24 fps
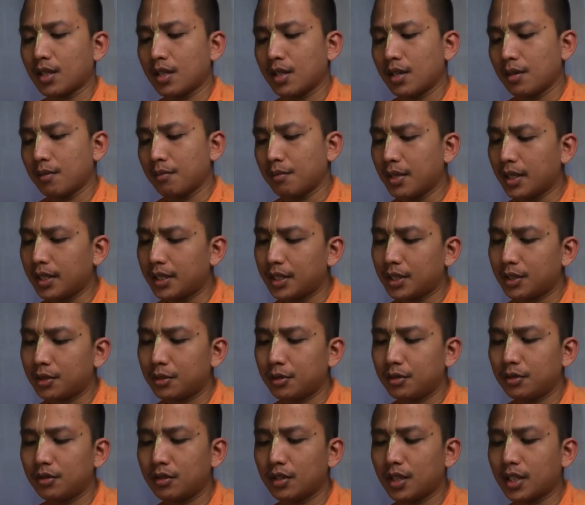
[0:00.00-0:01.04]
but he
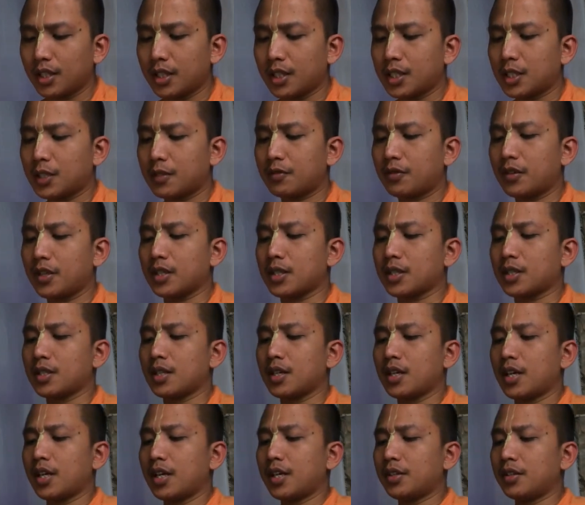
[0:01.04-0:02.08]
could not express
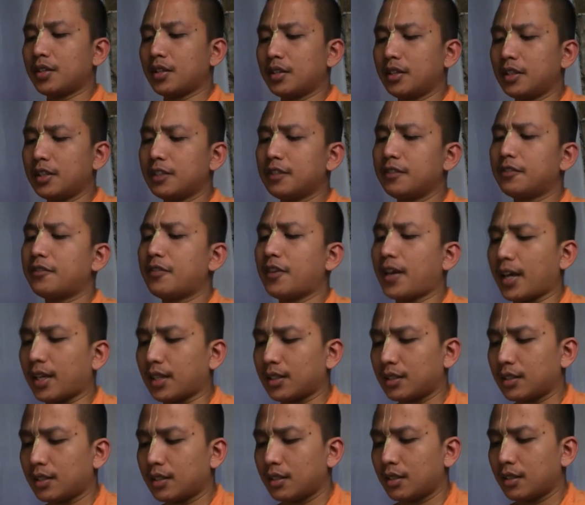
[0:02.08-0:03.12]
the real
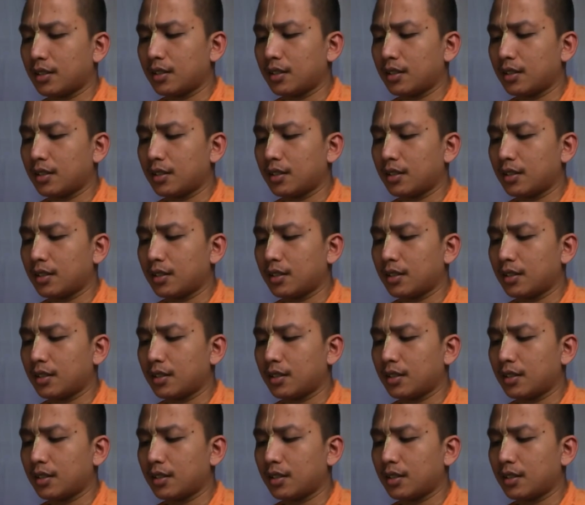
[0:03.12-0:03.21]
fact.